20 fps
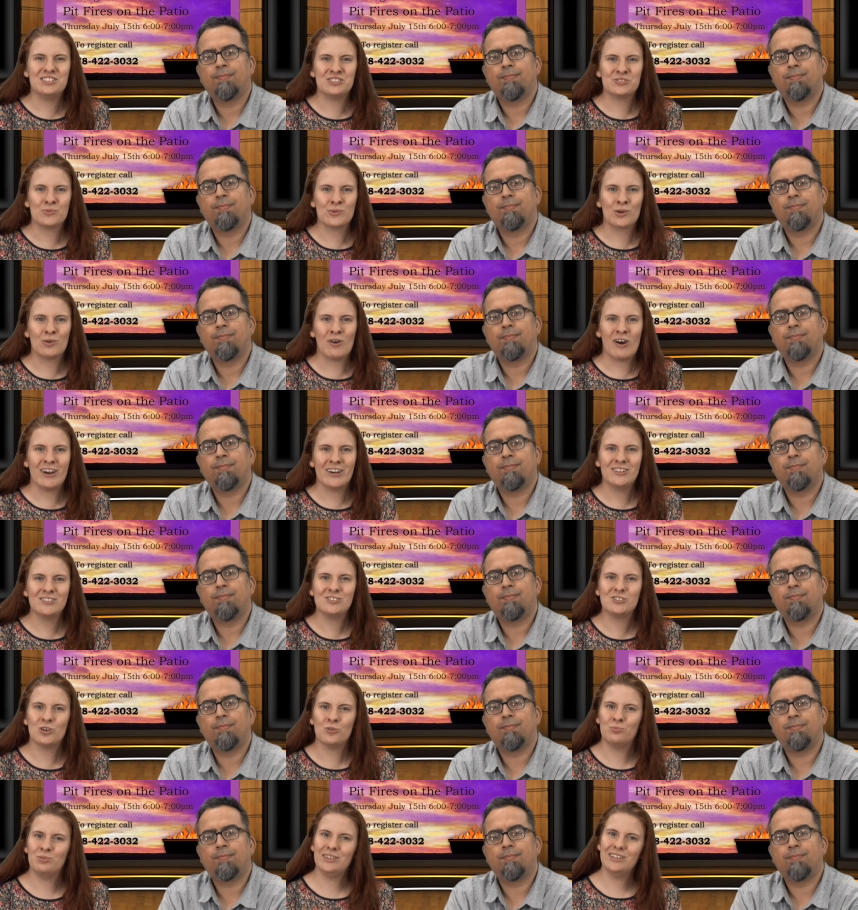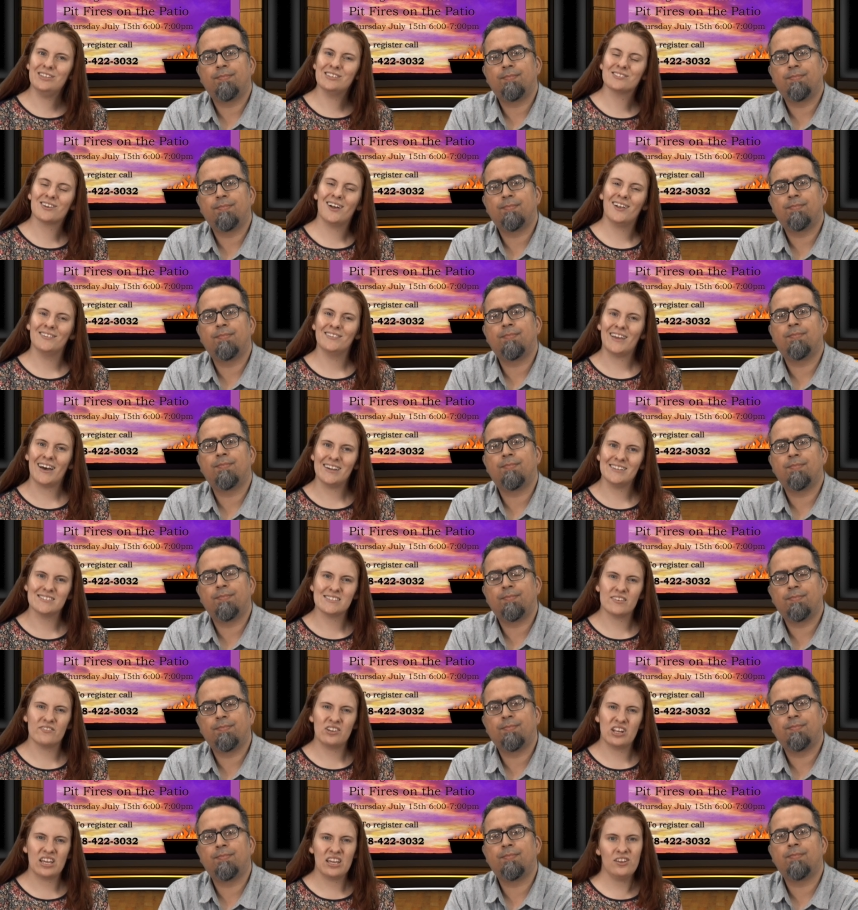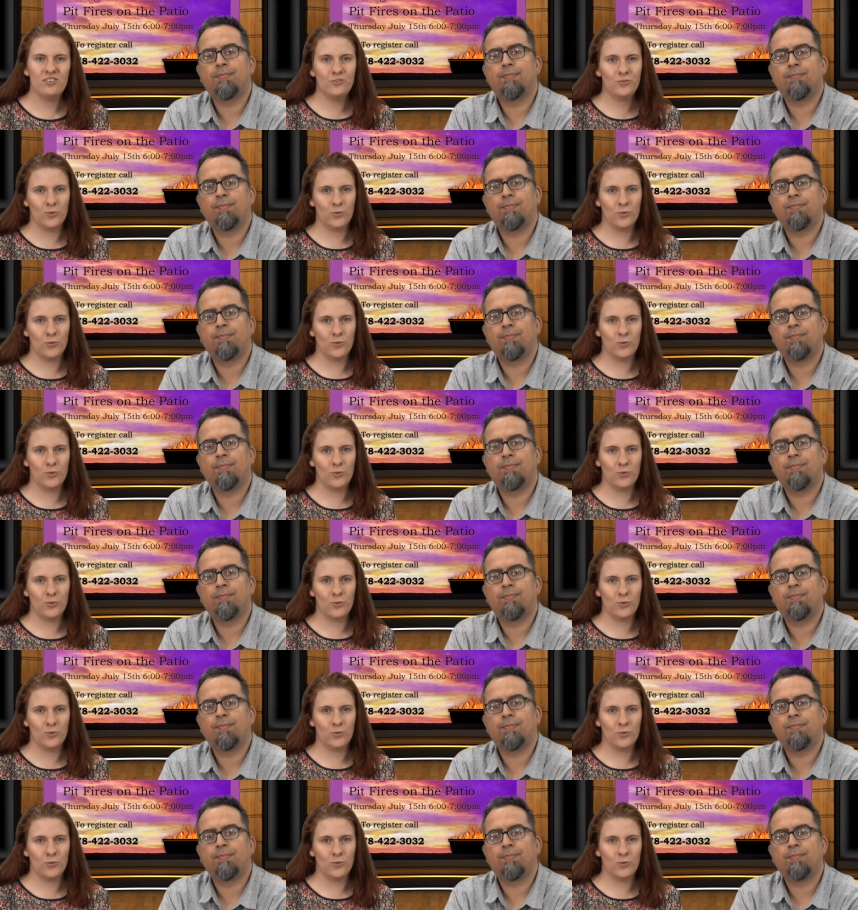Speaker 1: is required, so please call 978